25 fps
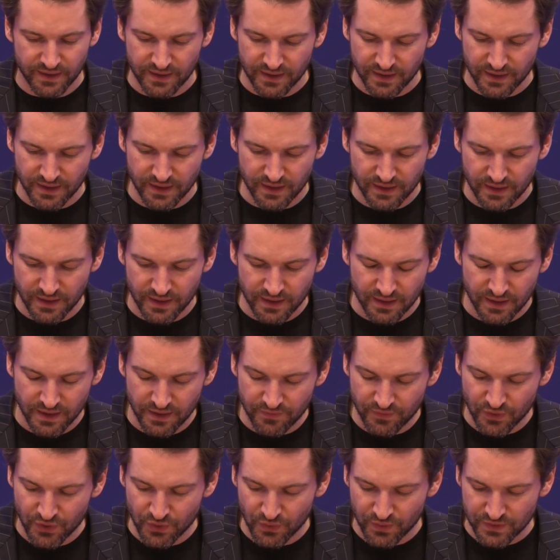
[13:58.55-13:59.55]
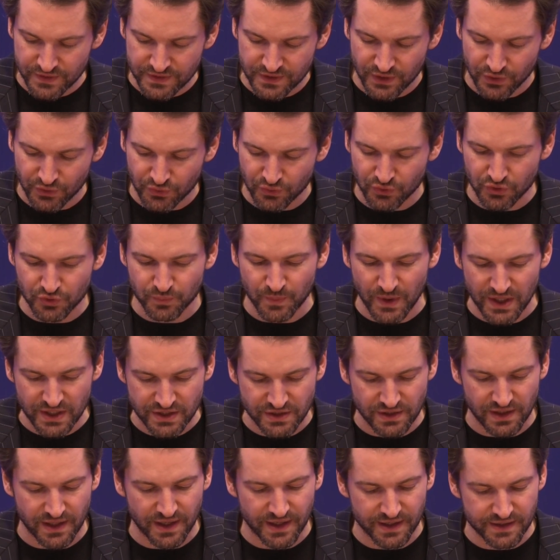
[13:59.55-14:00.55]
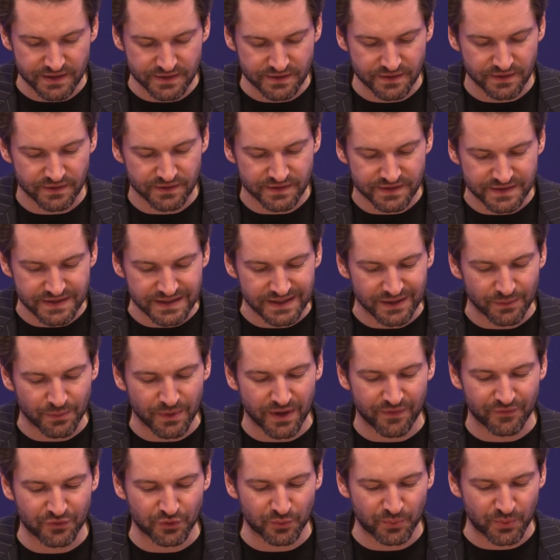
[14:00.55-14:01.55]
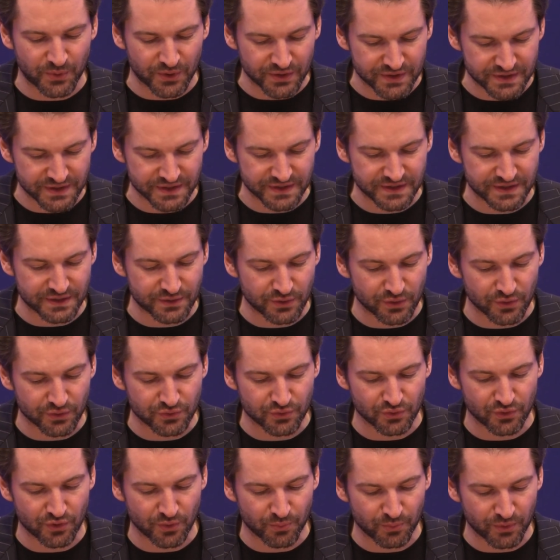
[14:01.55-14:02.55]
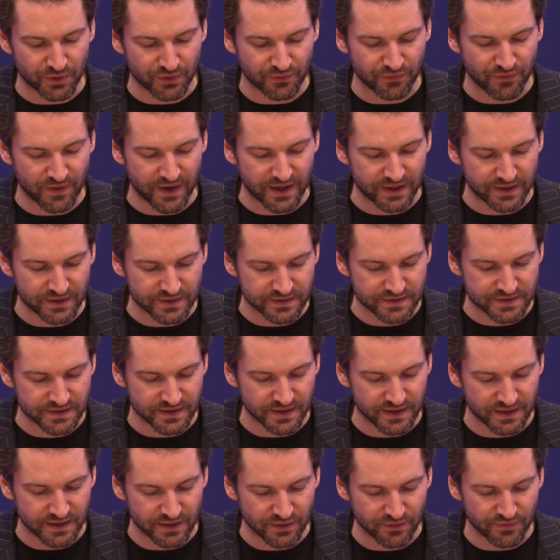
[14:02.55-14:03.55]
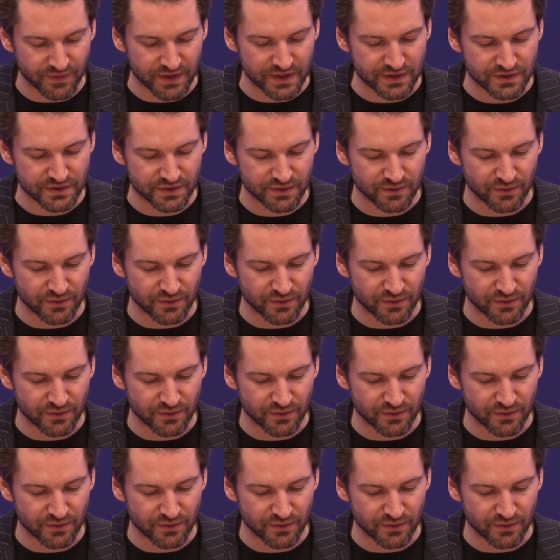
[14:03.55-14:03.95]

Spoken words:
and even though it's not too specialized, still we have the opportunity to go to corporate finance and innovation